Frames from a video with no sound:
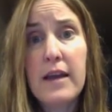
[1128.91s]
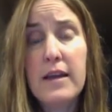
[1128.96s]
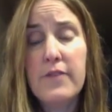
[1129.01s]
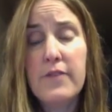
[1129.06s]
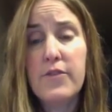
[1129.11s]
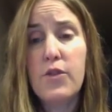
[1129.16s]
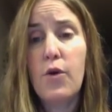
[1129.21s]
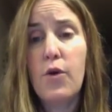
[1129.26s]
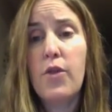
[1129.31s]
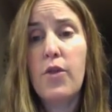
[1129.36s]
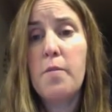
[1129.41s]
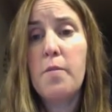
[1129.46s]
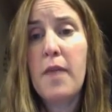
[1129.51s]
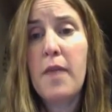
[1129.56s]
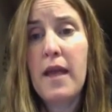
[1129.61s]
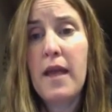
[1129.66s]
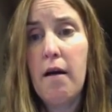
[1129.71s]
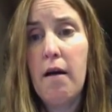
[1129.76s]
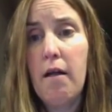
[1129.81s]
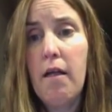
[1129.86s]
Even though in the
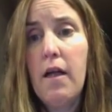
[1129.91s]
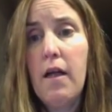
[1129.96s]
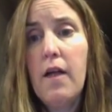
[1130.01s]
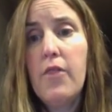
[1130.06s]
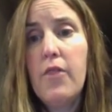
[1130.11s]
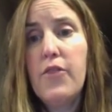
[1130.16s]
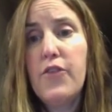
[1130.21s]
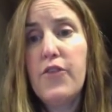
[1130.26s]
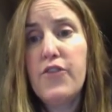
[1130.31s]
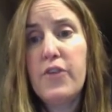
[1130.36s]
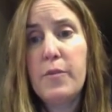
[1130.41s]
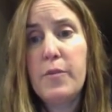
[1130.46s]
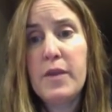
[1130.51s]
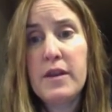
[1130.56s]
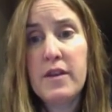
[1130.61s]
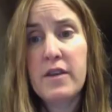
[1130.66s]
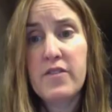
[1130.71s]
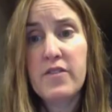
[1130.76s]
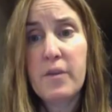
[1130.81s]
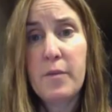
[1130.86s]
male, the semen
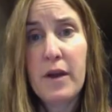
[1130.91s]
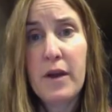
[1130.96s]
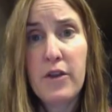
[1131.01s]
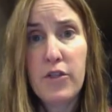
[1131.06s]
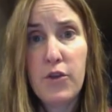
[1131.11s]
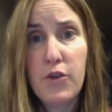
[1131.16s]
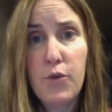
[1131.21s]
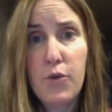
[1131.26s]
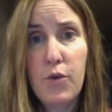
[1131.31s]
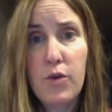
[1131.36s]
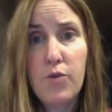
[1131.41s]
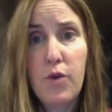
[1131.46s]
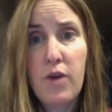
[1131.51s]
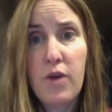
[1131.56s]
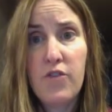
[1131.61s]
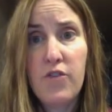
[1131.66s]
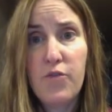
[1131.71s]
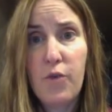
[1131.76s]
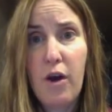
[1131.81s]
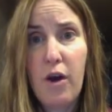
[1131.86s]
does come out of the urethra
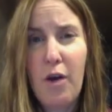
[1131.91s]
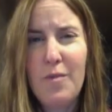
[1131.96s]
as well.